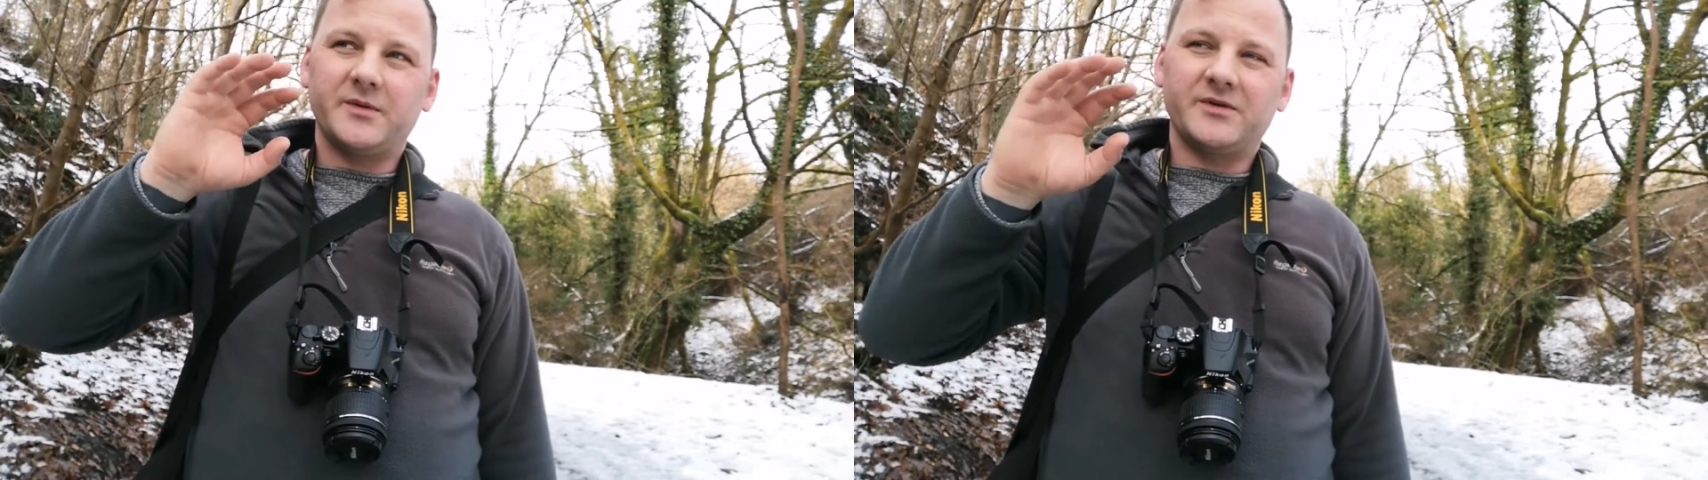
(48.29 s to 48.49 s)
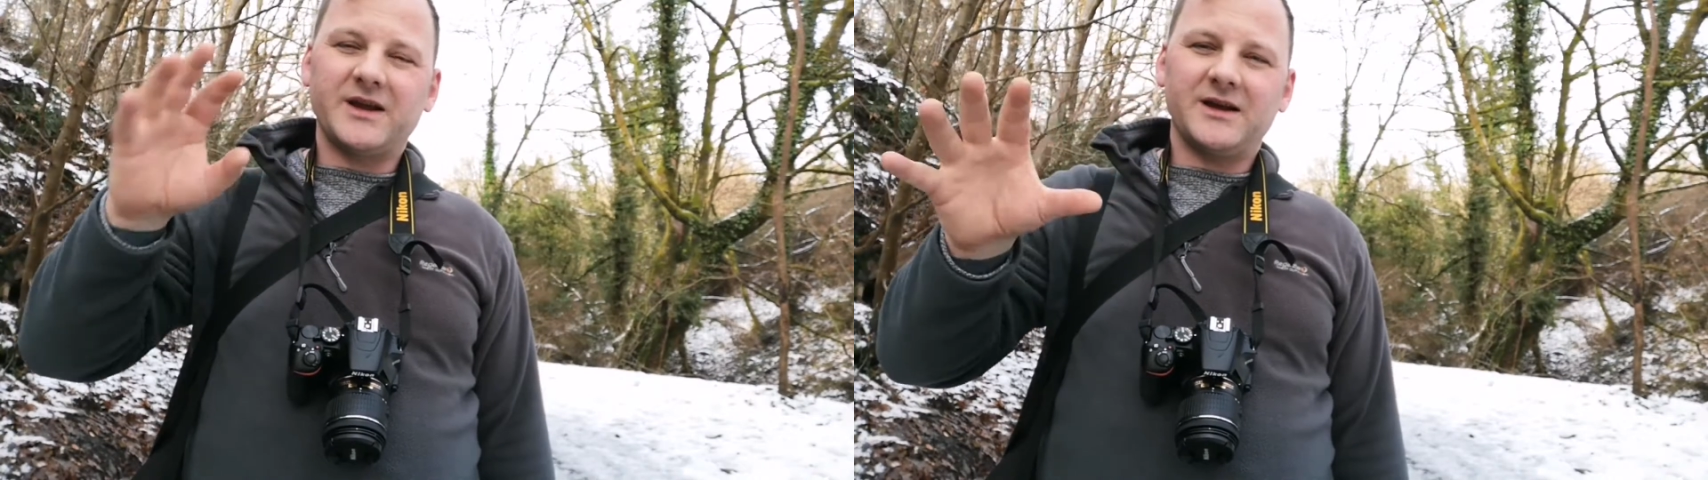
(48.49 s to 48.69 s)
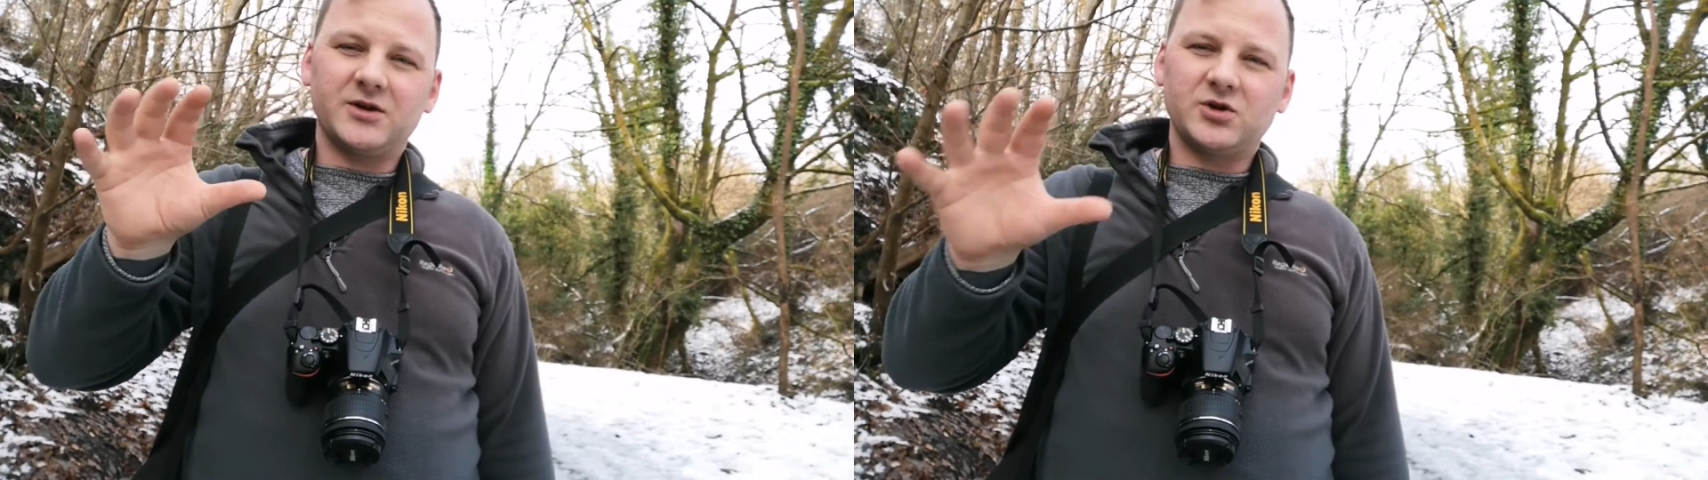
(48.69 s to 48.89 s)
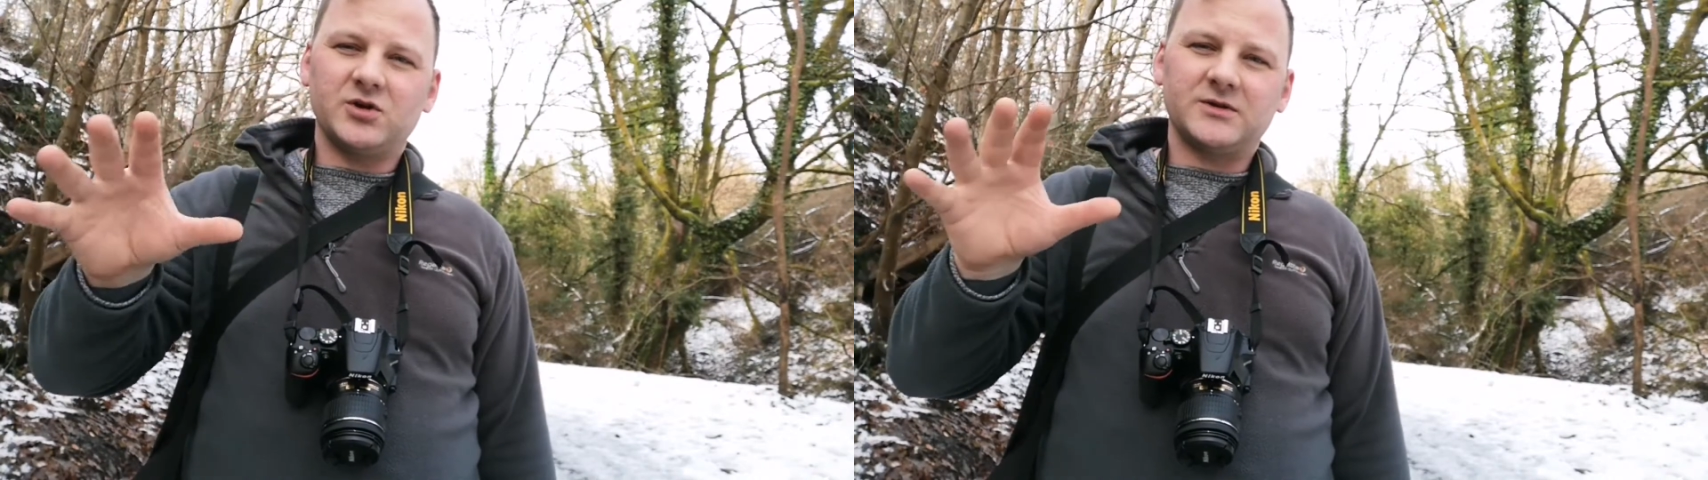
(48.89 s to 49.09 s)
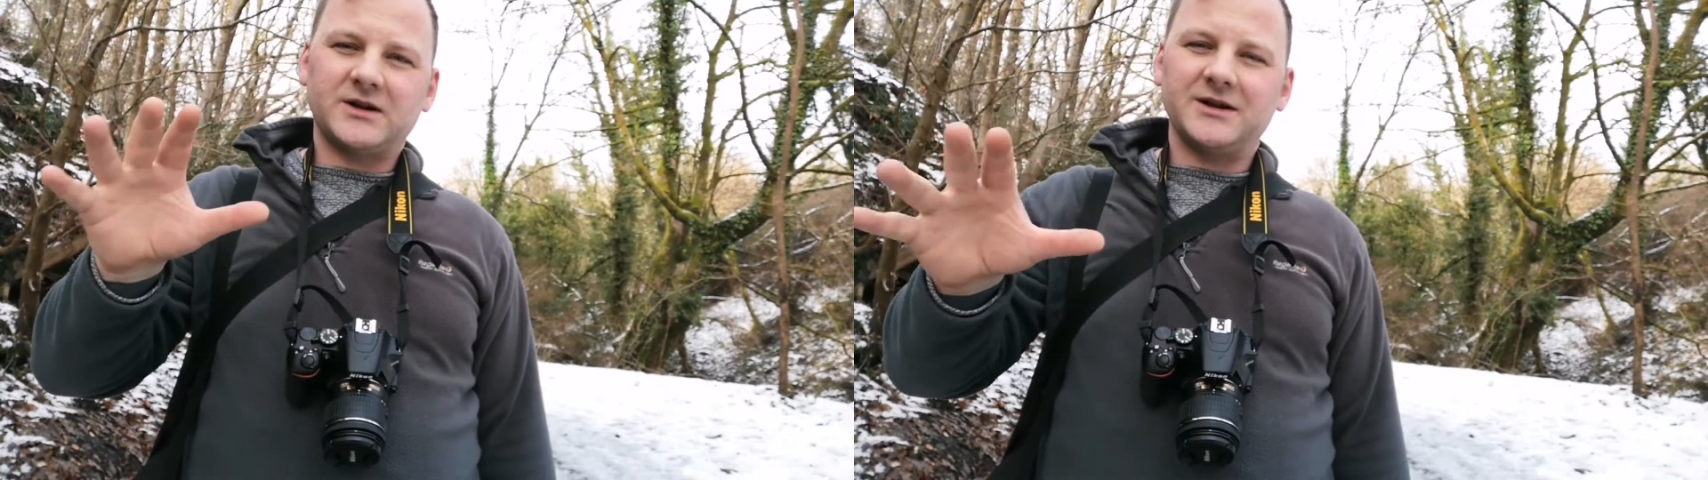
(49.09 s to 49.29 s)
able to get a
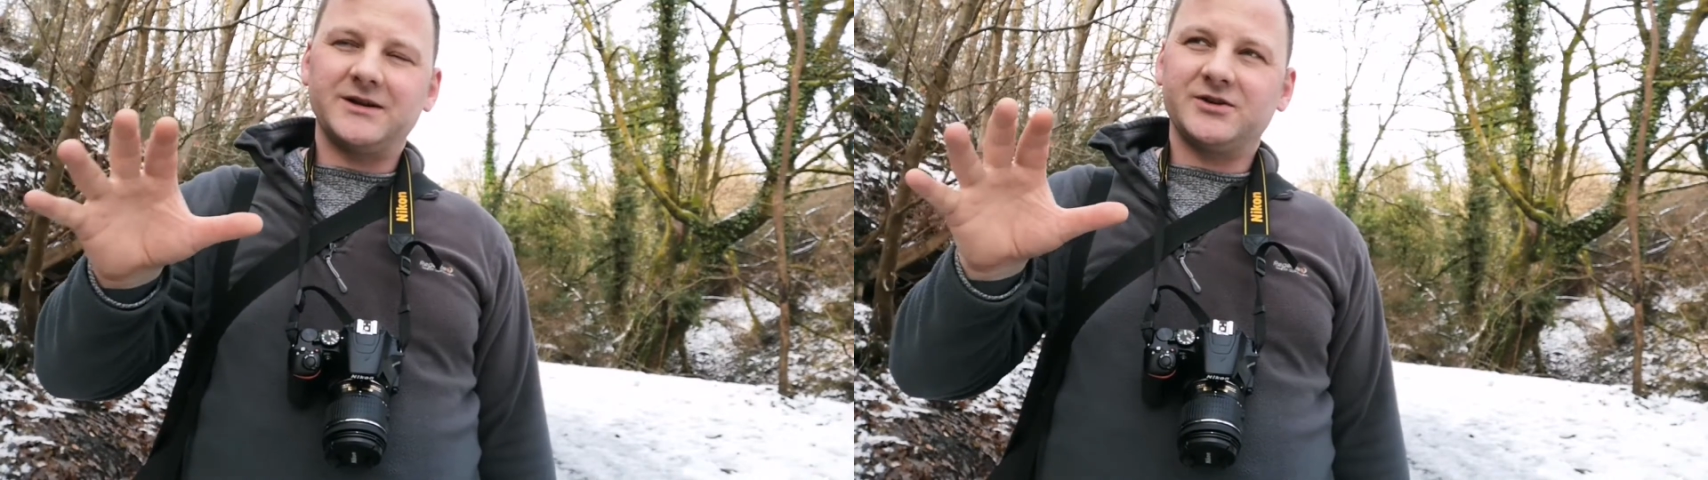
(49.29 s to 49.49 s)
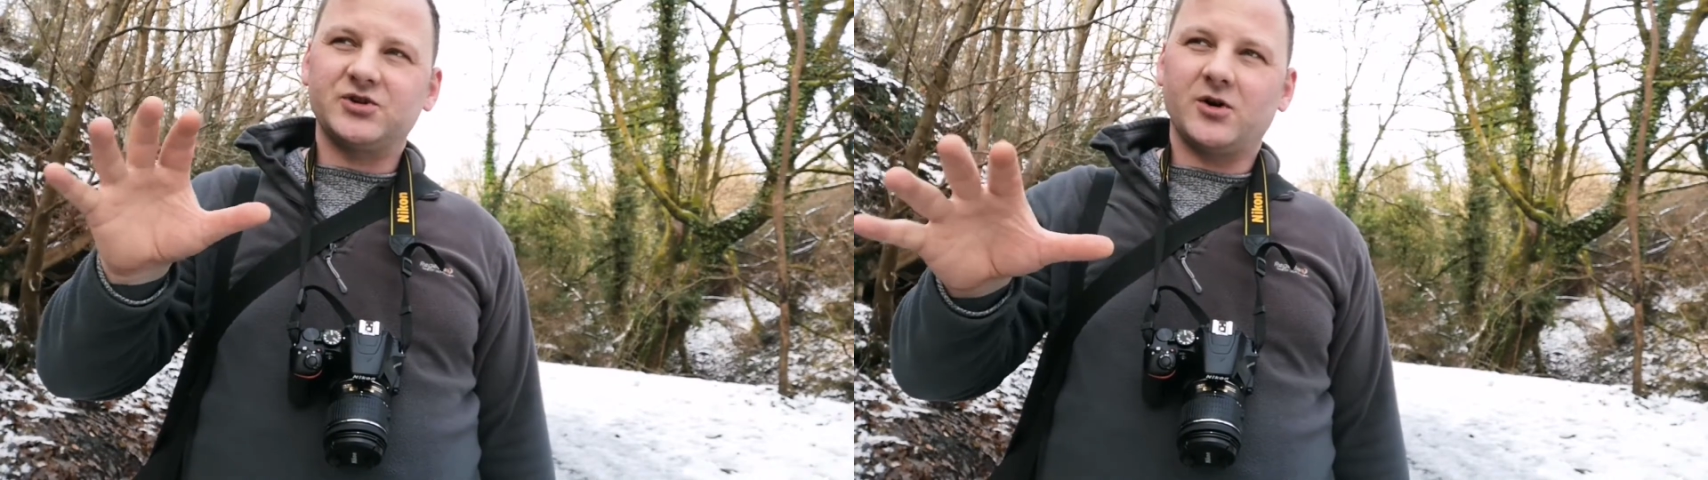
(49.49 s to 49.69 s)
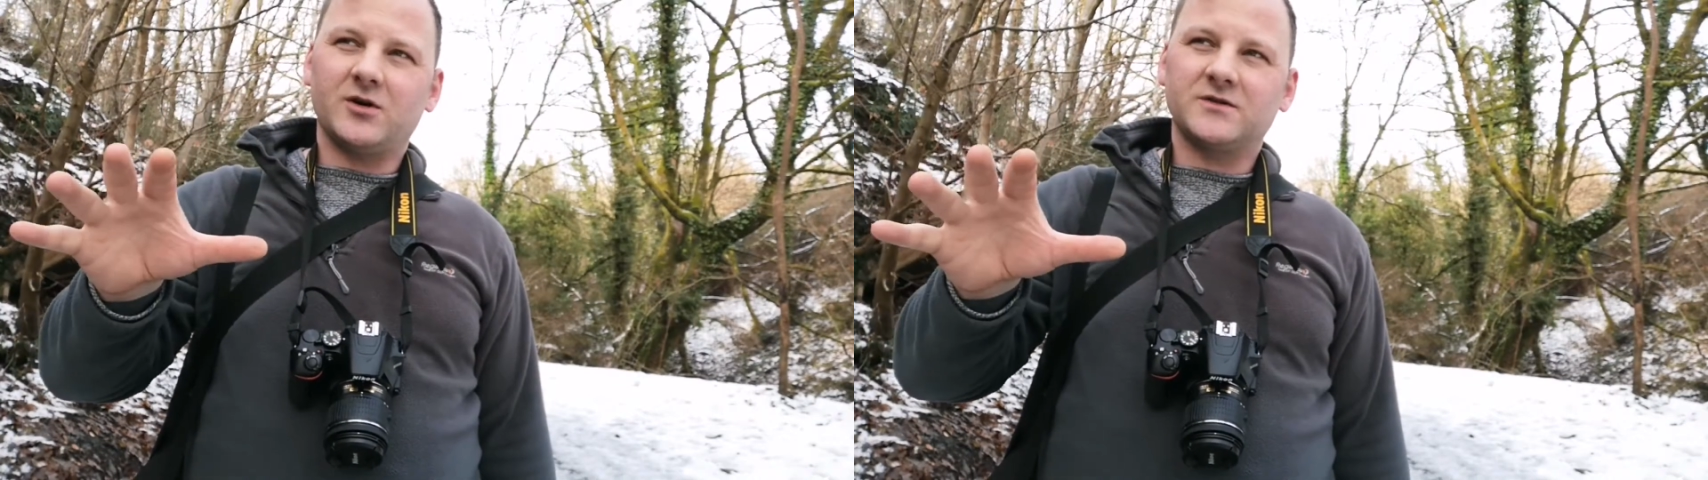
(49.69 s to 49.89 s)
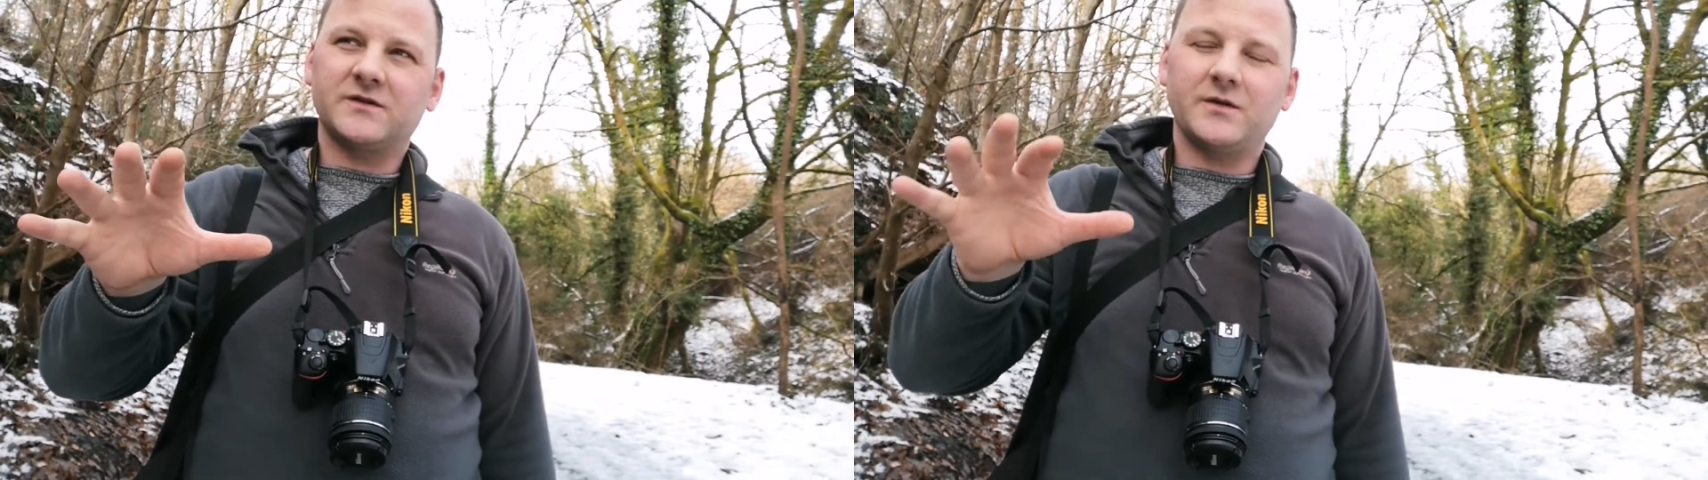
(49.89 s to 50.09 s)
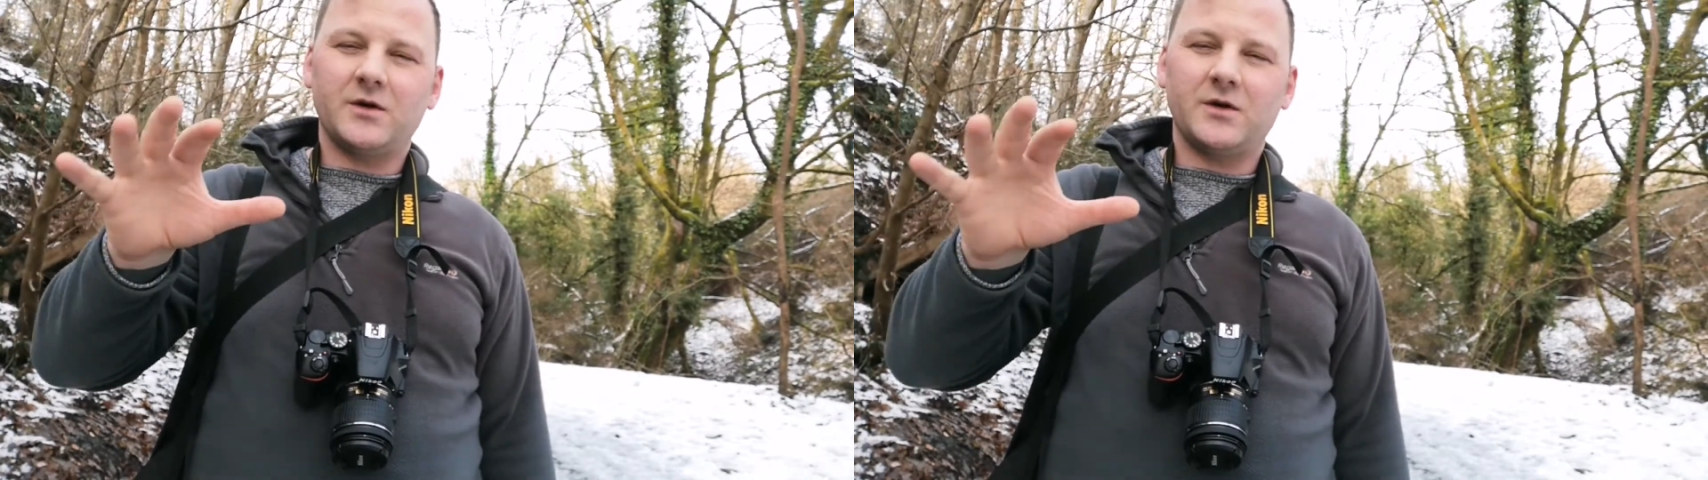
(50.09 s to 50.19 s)
good clear shot